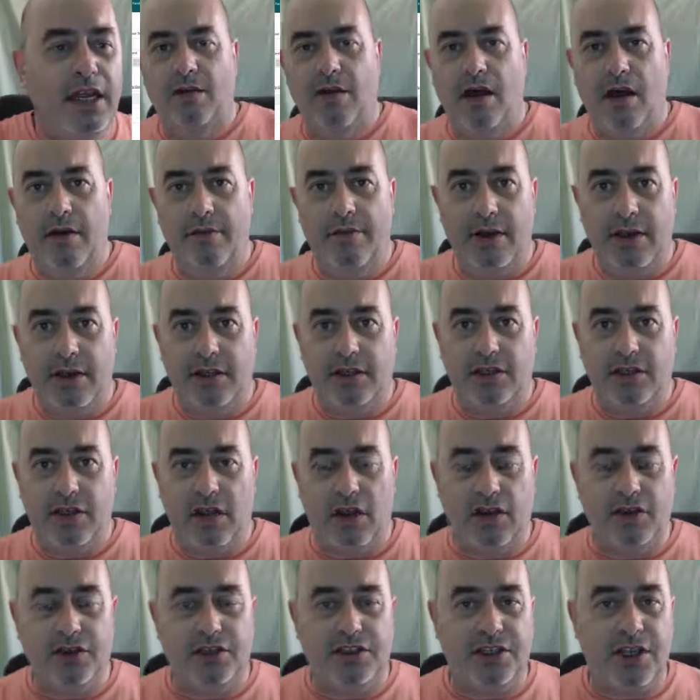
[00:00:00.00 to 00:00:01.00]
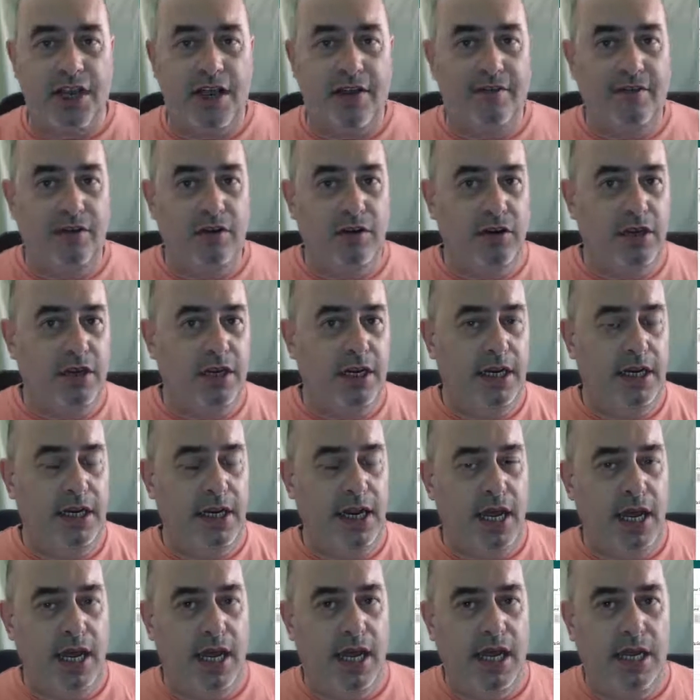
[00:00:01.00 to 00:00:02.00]
I've had a chance to have a look at it,
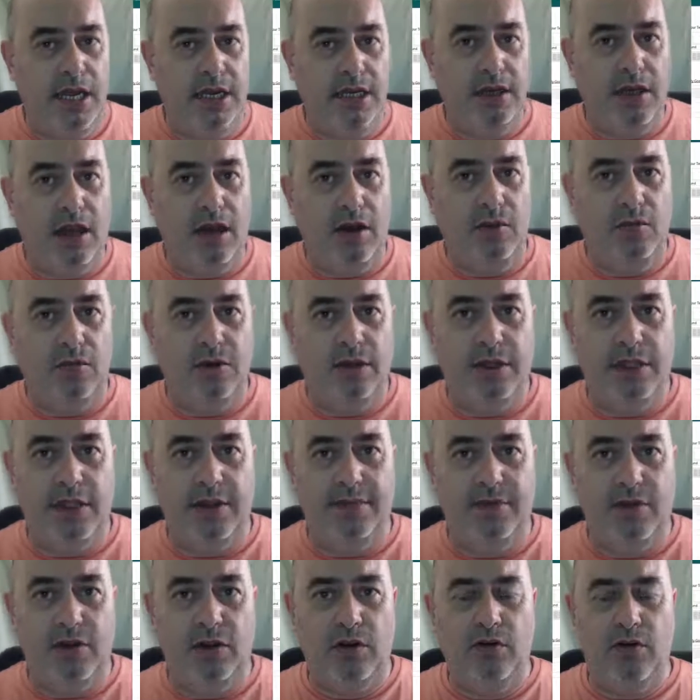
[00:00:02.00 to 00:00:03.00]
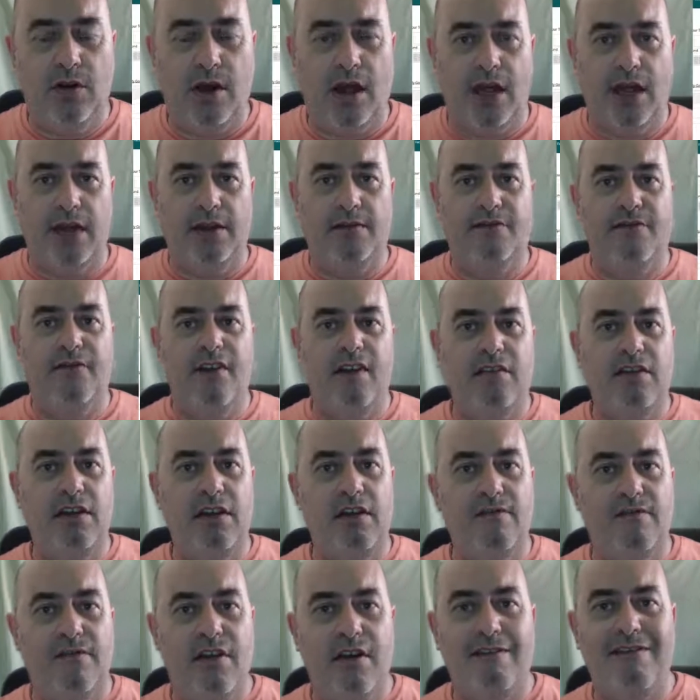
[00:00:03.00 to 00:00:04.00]
and I want to give you a
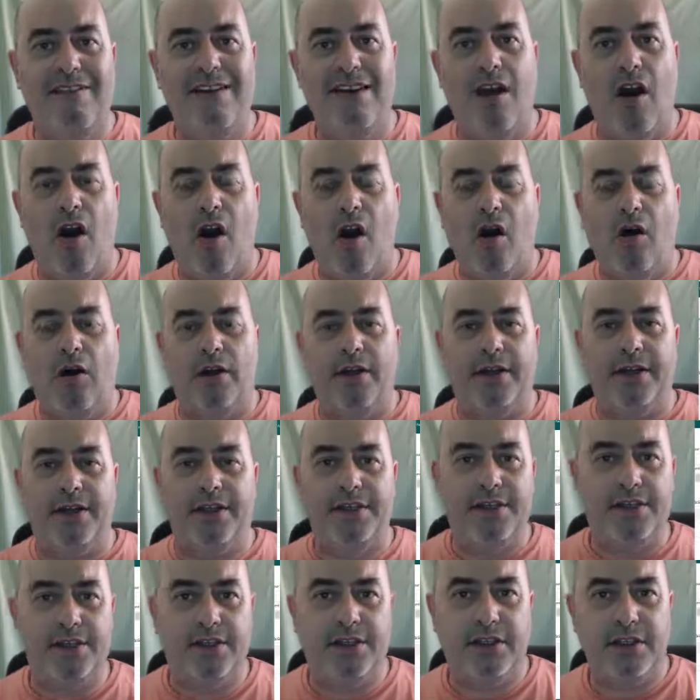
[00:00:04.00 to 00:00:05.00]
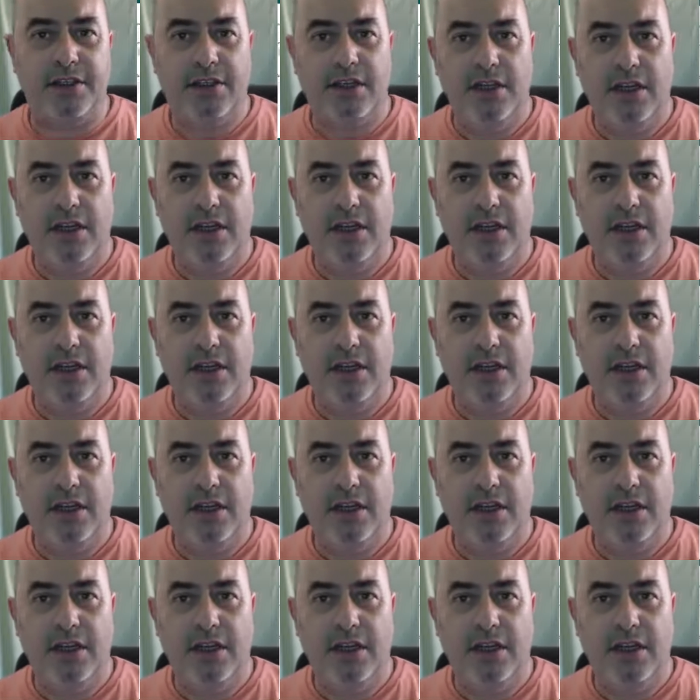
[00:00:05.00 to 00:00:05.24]
very, very honest